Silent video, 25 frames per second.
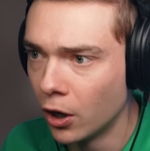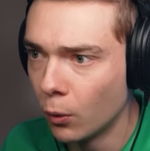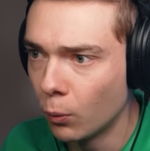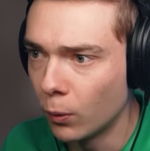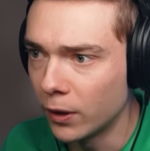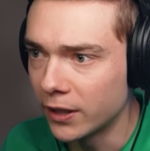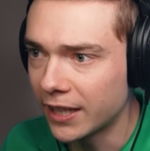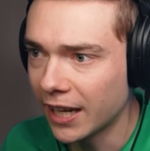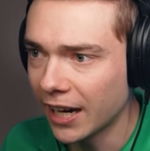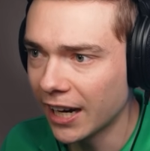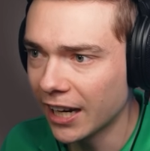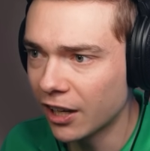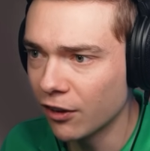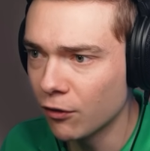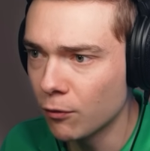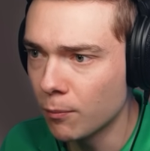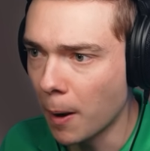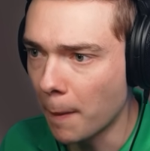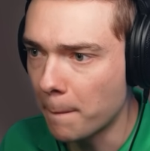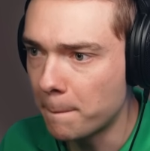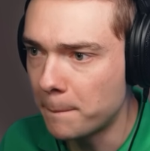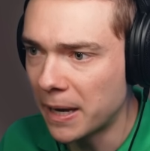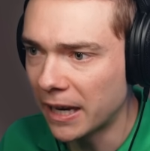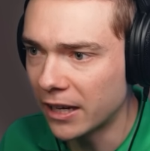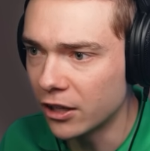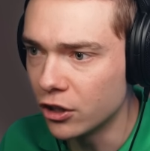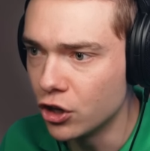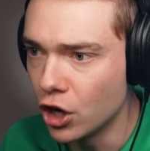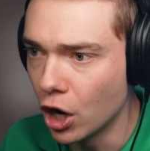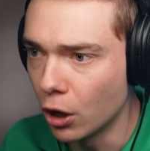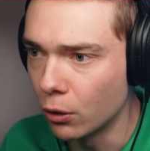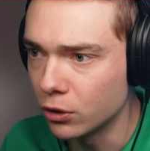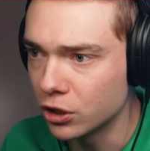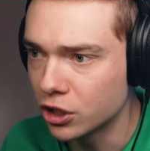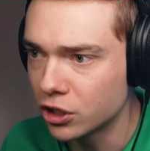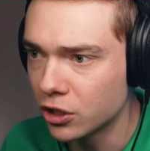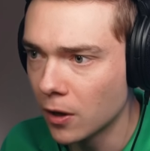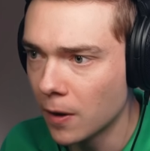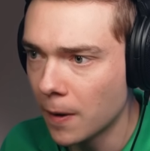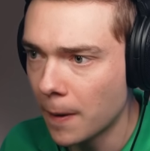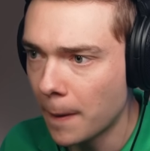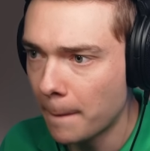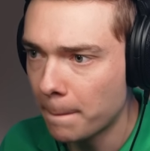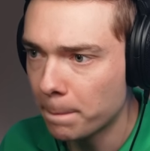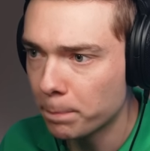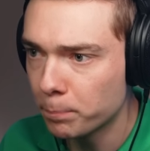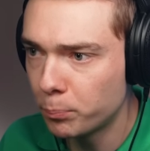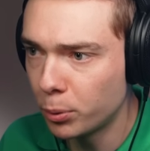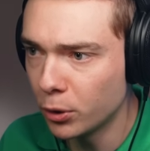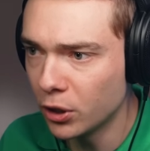Wait, can I give him a big nose?
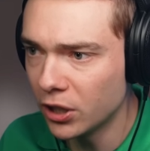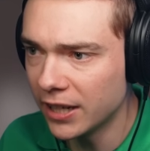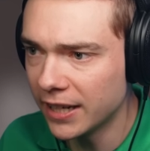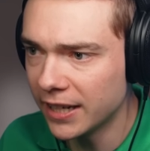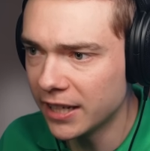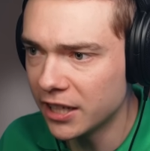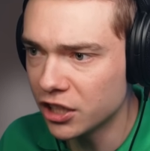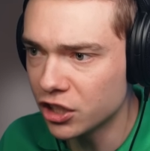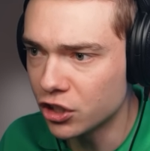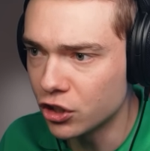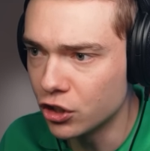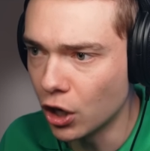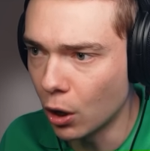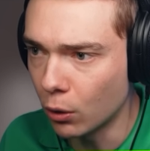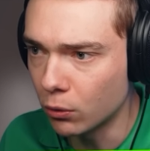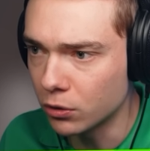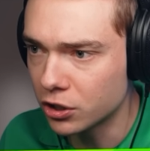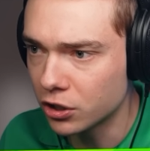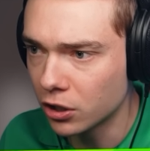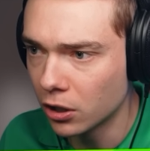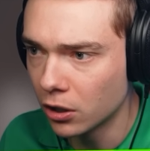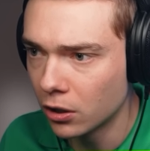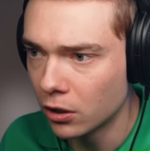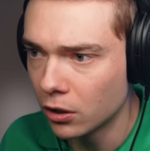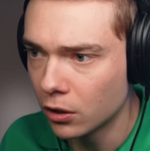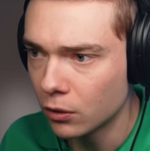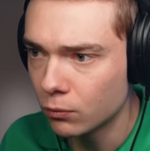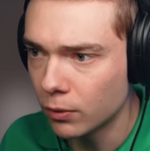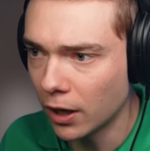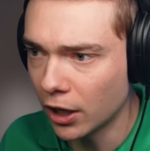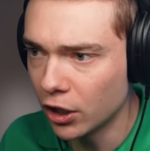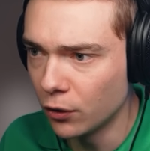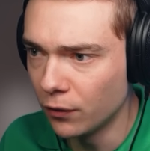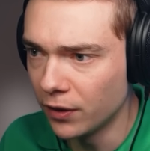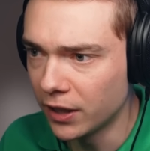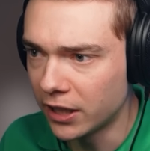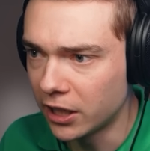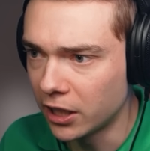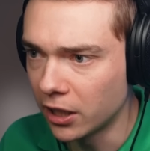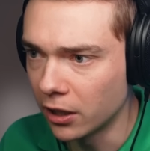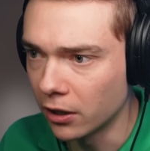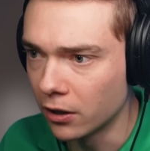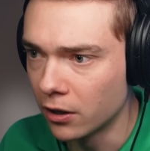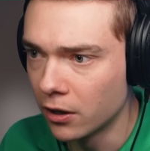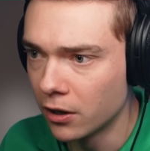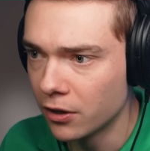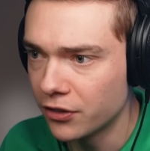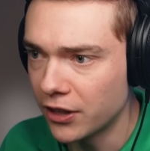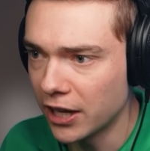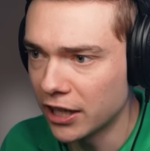Put it in his nose. Right over here.
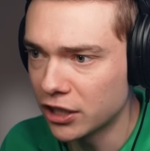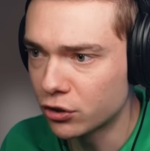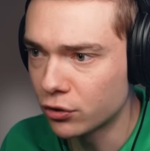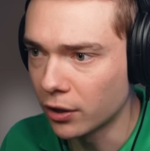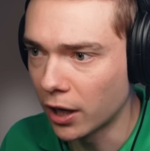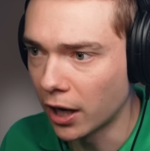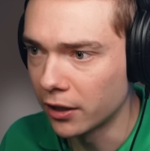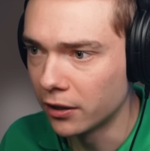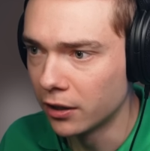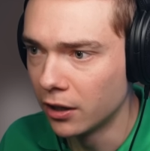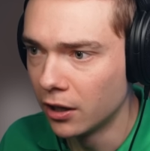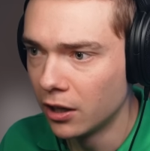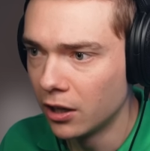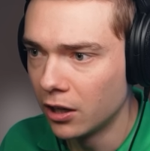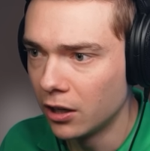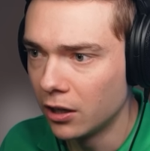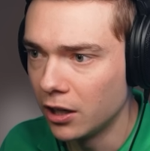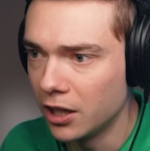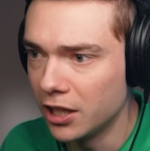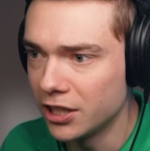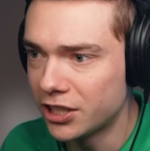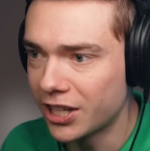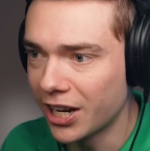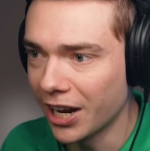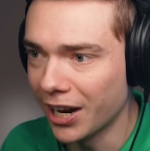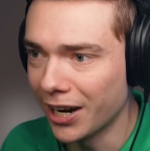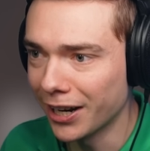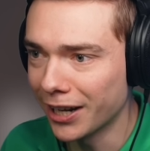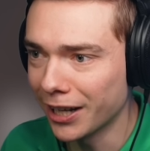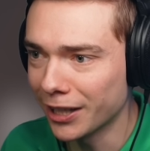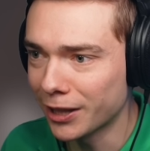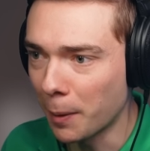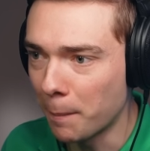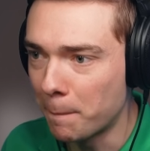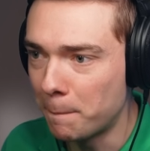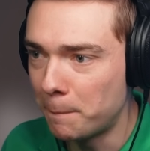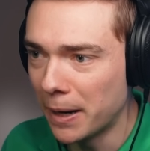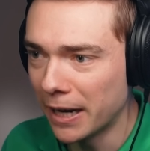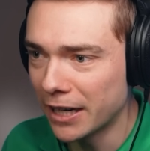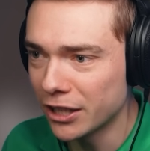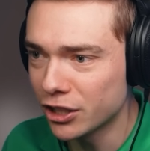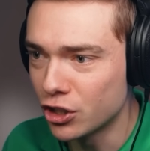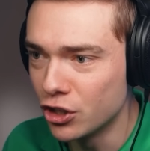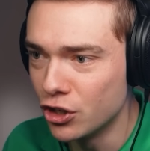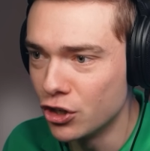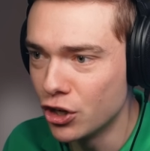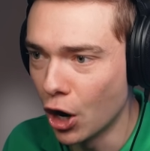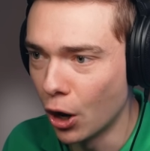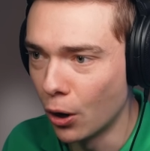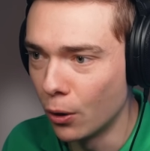That's right. He's gonna get the biggest
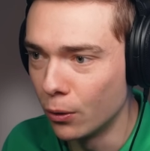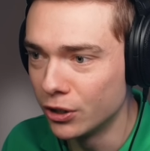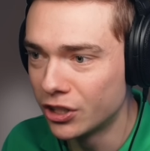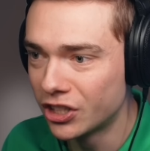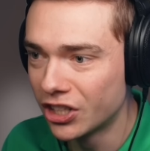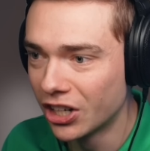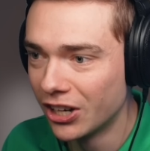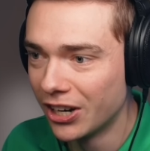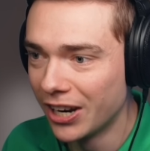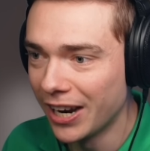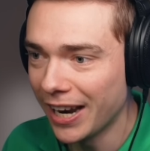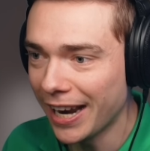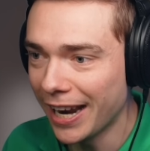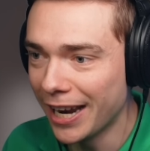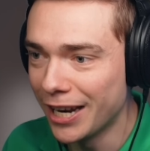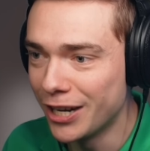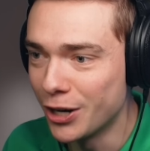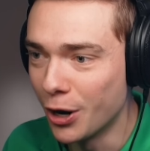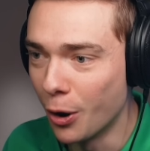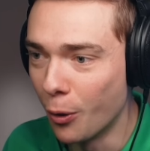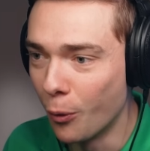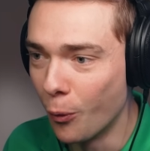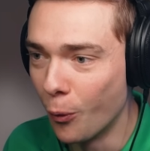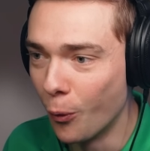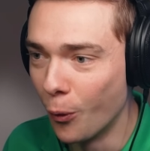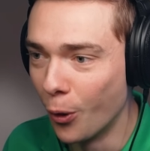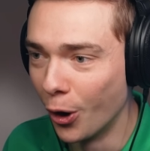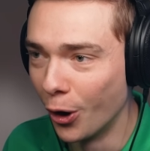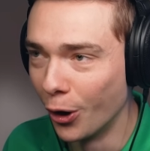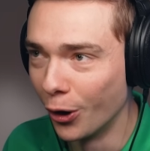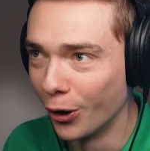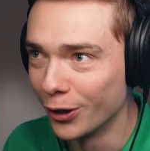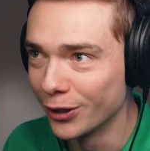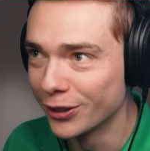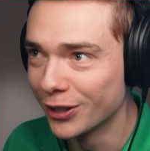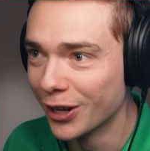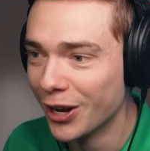nose in the world.